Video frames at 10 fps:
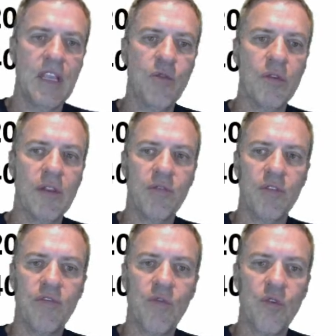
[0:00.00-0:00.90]
And we're left
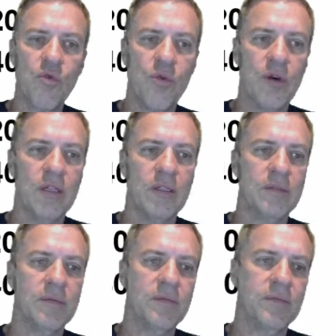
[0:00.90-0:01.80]
with 4 to 1.
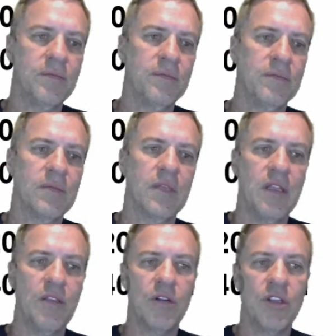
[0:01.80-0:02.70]

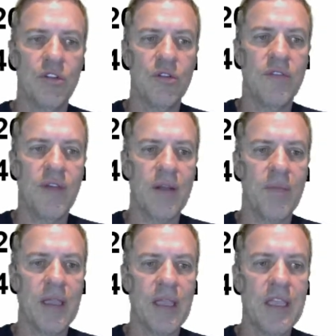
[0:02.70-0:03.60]
Okay, 32
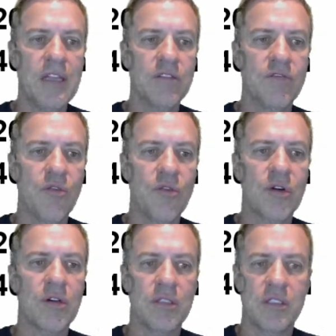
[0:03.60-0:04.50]
divided by 8 is
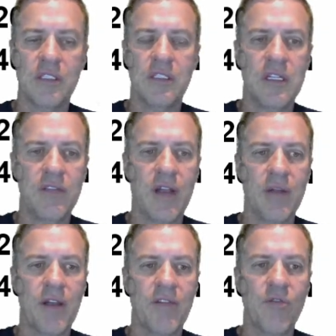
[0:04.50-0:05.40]
4, 16
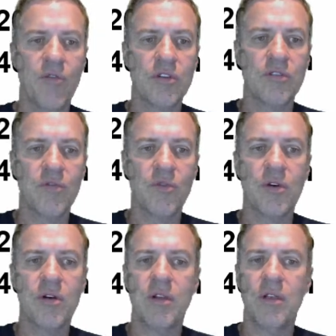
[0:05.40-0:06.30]
divided by 4 is
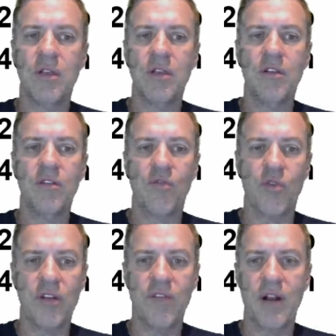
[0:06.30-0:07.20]
4,
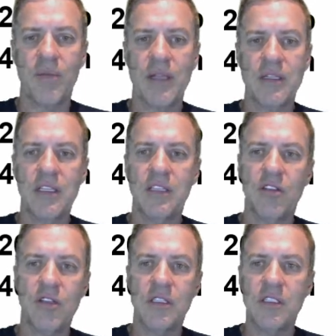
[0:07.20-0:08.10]
40 divided by 10.
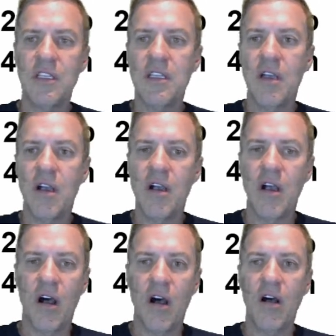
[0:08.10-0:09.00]
So you can see
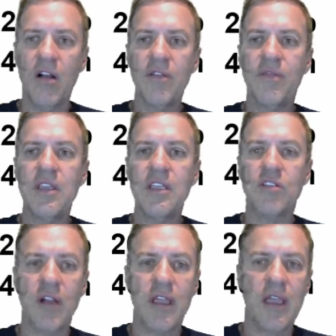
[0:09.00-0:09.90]
all of
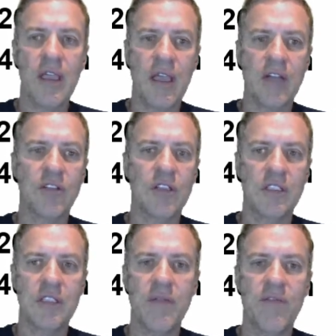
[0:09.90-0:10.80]
these are actually the
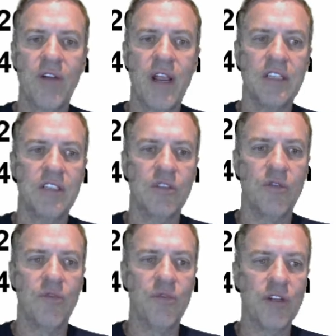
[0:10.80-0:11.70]
same fraction. So
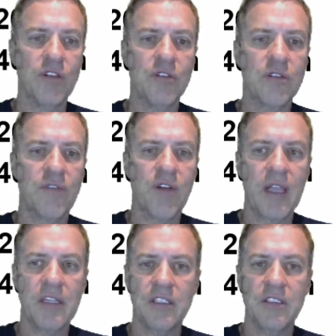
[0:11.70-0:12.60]
if we reduce the
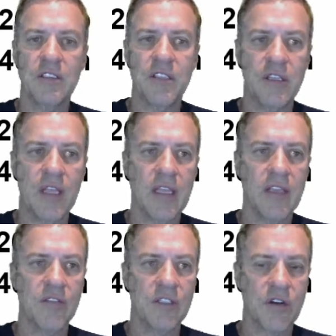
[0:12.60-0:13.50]
fractions, then that
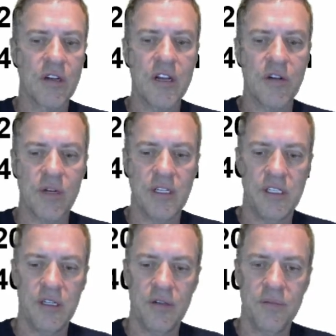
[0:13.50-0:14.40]
gives us our gear
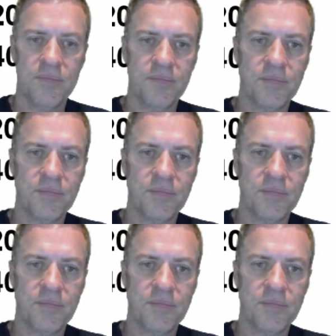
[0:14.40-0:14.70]
ratio.